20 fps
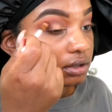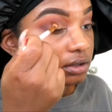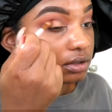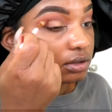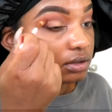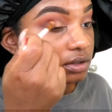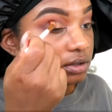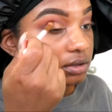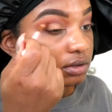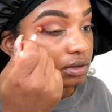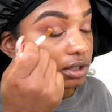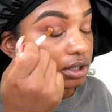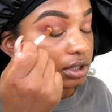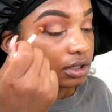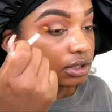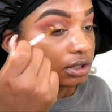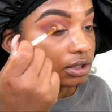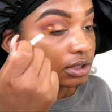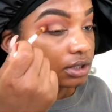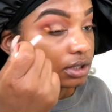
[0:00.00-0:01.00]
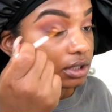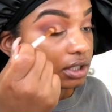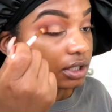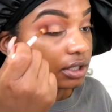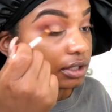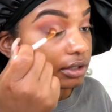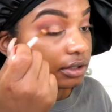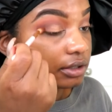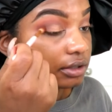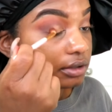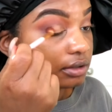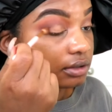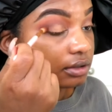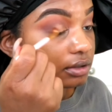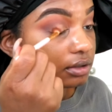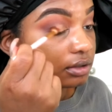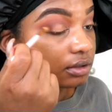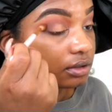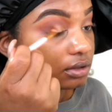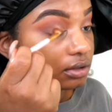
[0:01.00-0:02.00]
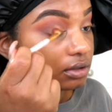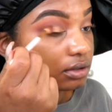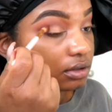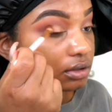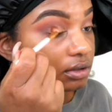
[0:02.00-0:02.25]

those two colors together. I